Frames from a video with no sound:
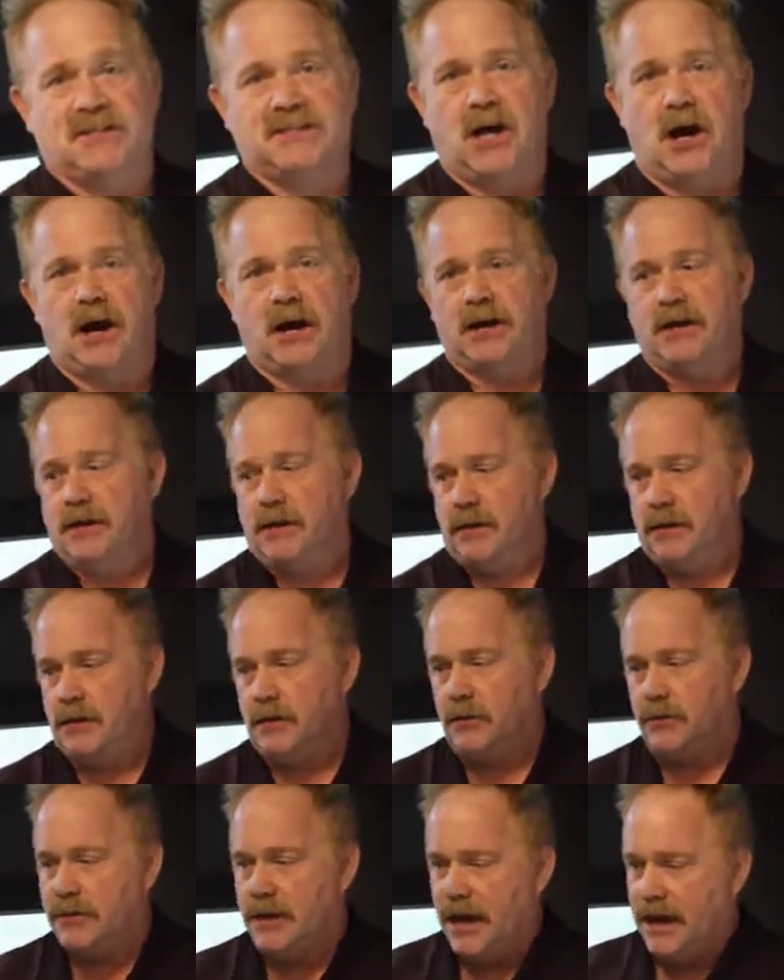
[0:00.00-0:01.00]
is on,
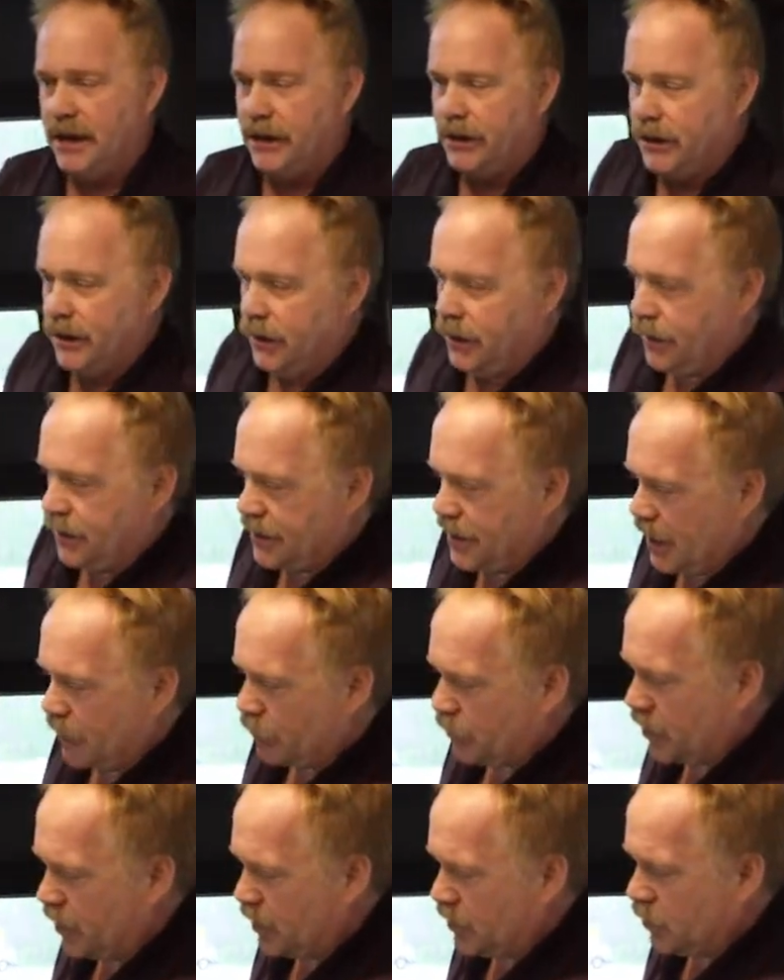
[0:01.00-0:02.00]
okay? Now
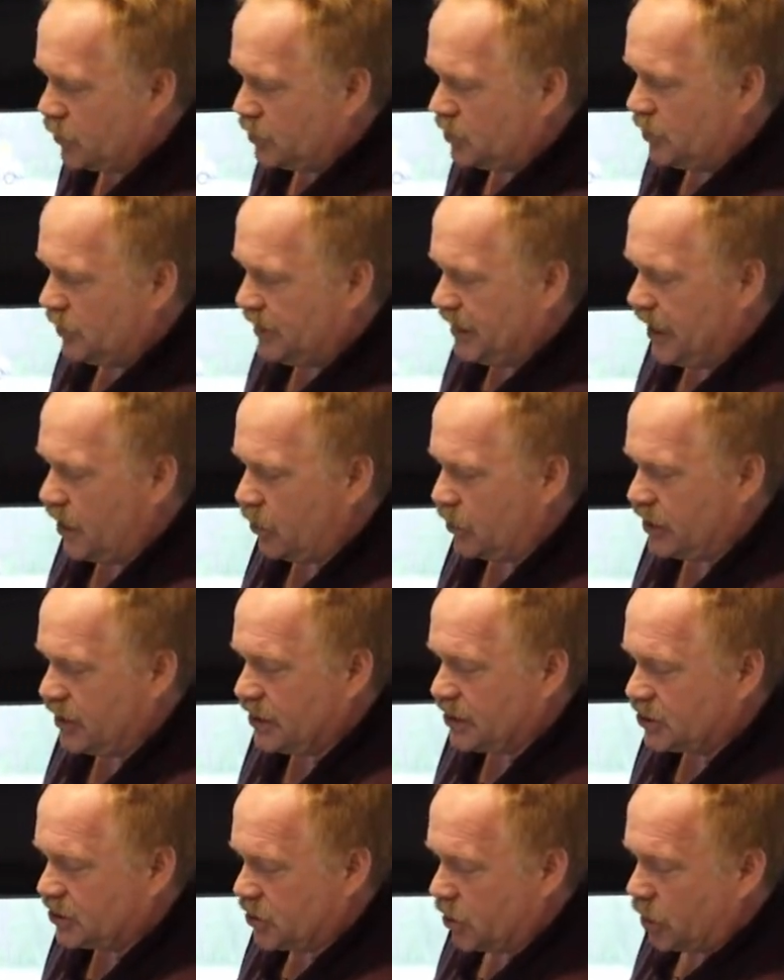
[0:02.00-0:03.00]
we're gonna go to the air
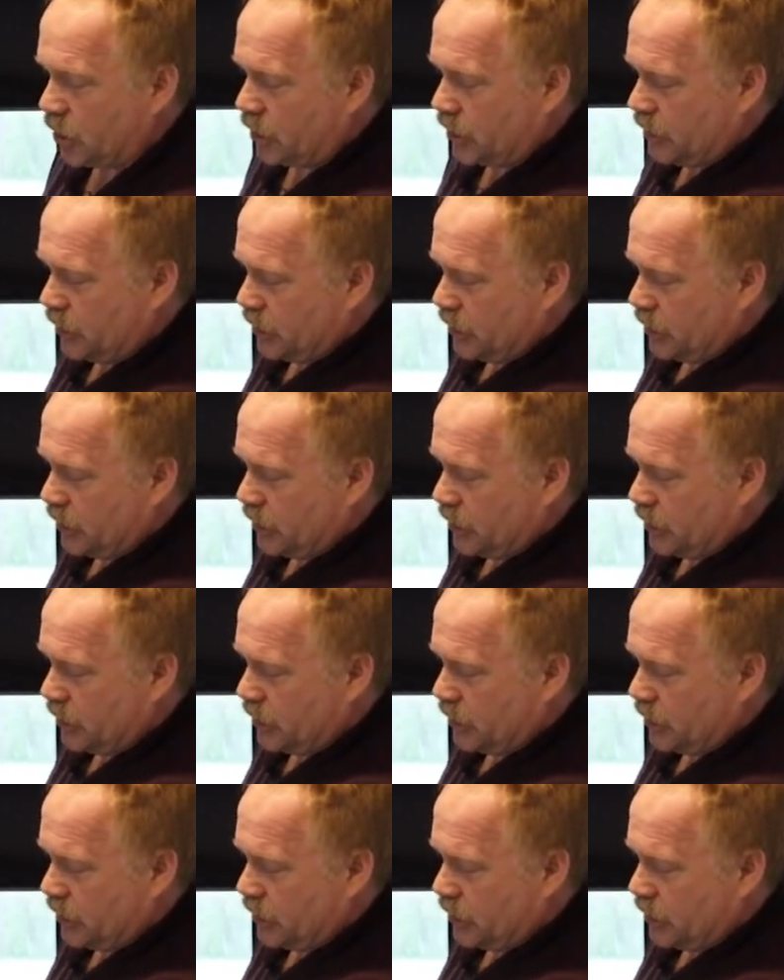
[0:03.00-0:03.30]
conditioner.